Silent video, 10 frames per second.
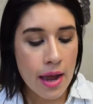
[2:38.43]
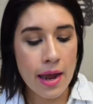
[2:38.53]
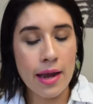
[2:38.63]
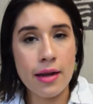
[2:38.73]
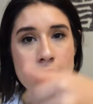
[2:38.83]

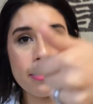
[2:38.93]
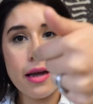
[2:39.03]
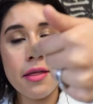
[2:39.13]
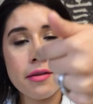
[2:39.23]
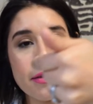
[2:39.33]
And
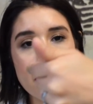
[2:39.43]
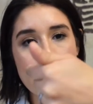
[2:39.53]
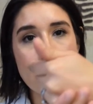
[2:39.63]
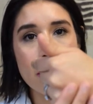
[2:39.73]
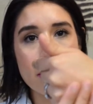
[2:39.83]
yeah, this is how
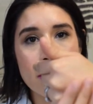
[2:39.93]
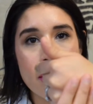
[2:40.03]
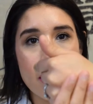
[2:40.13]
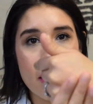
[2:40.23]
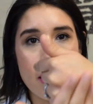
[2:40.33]
it looks.
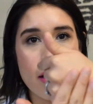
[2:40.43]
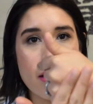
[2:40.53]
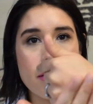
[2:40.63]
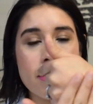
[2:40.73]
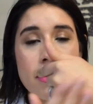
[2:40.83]

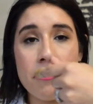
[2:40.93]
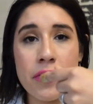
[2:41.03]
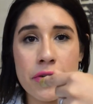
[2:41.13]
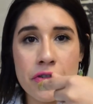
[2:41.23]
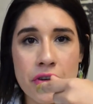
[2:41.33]
It doesn't
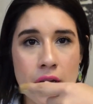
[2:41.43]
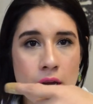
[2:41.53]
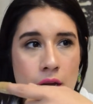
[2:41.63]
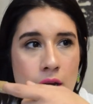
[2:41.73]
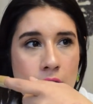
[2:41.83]
feel
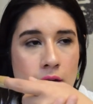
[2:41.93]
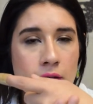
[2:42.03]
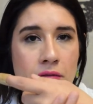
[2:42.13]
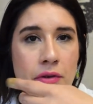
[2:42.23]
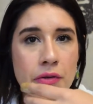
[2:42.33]
sticky, it
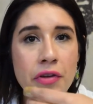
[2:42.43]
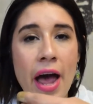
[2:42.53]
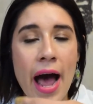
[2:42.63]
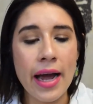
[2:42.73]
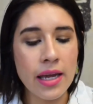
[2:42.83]
doesn't feel
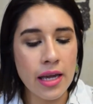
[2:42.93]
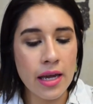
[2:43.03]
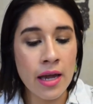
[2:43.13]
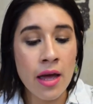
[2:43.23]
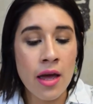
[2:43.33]

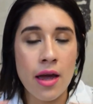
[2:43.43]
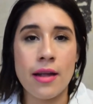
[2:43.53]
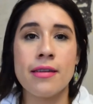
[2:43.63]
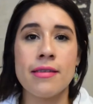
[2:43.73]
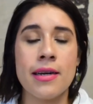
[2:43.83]
tacky,
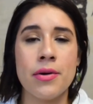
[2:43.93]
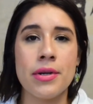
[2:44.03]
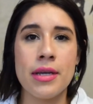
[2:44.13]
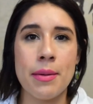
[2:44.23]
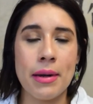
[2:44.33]
it doesn't
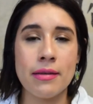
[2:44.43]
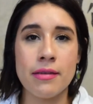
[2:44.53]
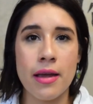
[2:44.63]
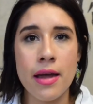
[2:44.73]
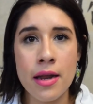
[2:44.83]
irritate my
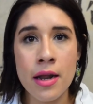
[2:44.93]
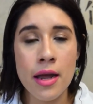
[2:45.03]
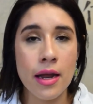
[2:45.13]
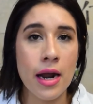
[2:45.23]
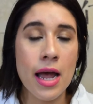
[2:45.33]
skin,
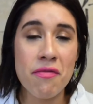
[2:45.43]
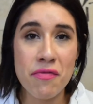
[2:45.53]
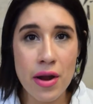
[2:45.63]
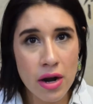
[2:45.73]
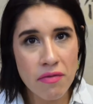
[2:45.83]
and I have
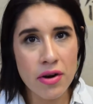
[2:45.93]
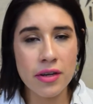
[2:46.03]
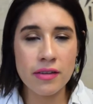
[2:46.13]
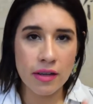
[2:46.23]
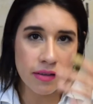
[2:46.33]
very, very
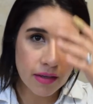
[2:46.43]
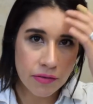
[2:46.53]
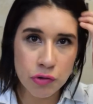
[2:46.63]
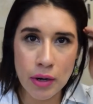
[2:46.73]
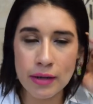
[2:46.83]

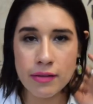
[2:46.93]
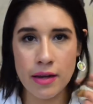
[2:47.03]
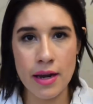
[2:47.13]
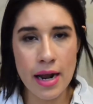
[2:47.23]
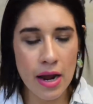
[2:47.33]
sensitive dry
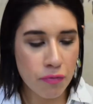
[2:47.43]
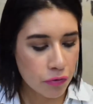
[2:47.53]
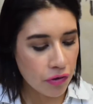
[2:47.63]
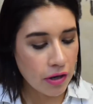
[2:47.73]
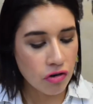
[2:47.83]
skin. I have
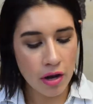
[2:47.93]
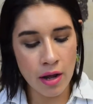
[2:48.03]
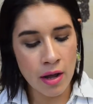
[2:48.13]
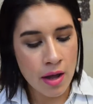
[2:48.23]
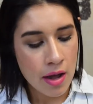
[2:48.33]

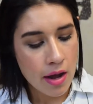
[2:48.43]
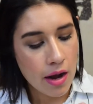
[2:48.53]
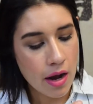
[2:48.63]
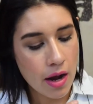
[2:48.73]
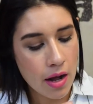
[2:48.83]
rosacea,
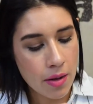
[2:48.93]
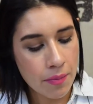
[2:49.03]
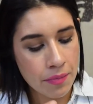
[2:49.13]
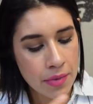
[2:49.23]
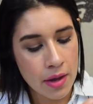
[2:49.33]

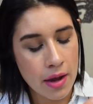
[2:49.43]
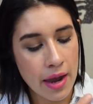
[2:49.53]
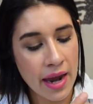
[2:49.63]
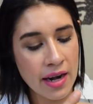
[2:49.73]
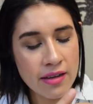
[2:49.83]
and
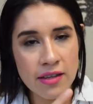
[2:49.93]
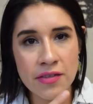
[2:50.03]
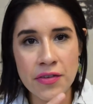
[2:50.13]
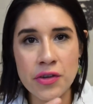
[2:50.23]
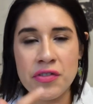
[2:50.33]
it
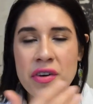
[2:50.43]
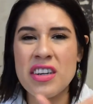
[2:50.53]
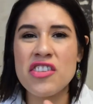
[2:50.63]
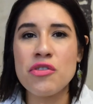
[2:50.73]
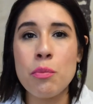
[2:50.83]
just feels very
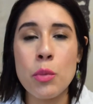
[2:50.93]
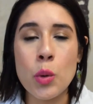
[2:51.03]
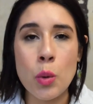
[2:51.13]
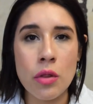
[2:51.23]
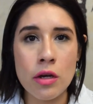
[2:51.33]

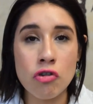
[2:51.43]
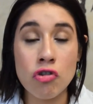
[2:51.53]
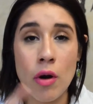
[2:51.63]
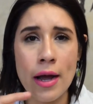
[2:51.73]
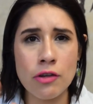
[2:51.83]
smooth.
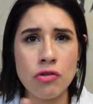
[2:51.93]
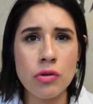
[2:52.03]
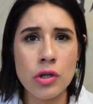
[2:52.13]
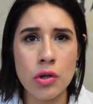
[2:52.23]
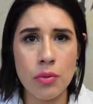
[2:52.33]
So I do
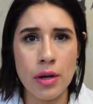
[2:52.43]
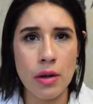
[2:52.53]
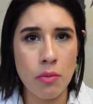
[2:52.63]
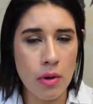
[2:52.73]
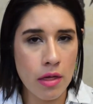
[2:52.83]
agree
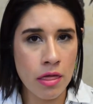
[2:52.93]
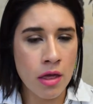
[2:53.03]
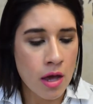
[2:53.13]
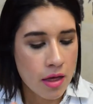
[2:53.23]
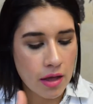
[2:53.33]
with
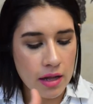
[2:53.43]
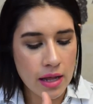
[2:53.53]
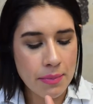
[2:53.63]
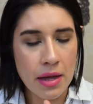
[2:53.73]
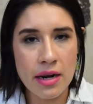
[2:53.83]
the
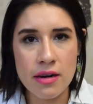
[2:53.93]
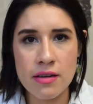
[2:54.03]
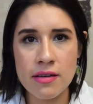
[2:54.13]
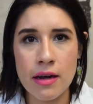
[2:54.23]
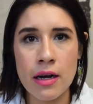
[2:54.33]
claim that it
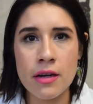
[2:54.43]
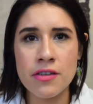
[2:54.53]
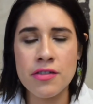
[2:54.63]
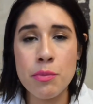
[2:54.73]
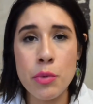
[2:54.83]
is a
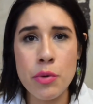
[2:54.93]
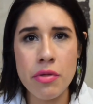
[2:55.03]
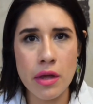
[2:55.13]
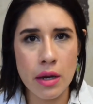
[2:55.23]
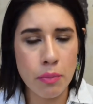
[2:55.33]

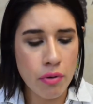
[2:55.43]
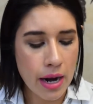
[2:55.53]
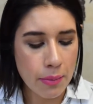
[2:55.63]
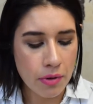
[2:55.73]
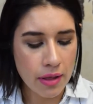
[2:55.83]
smoothing
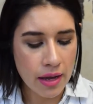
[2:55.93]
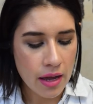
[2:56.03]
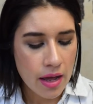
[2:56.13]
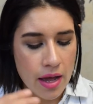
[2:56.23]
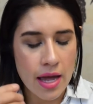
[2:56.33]
primer. Like,
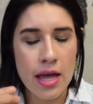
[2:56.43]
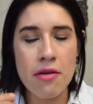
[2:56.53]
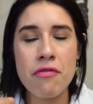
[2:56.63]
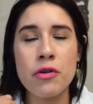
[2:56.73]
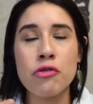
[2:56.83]

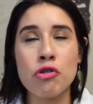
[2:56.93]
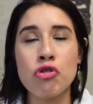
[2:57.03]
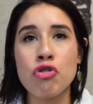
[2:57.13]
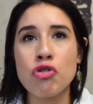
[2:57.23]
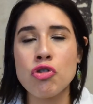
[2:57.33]
it feels
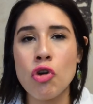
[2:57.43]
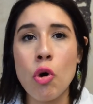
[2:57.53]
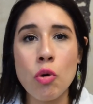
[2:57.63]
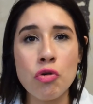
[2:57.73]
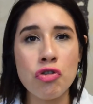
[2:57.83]

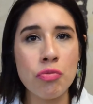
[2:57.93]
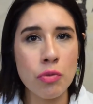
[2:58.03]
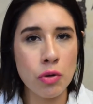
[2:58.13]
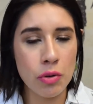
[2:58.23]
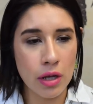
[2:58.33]
so
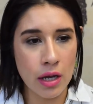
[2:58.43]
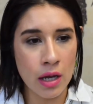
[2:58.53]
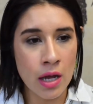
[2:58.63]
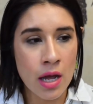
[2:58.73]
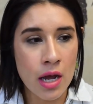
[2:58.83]
smoothing.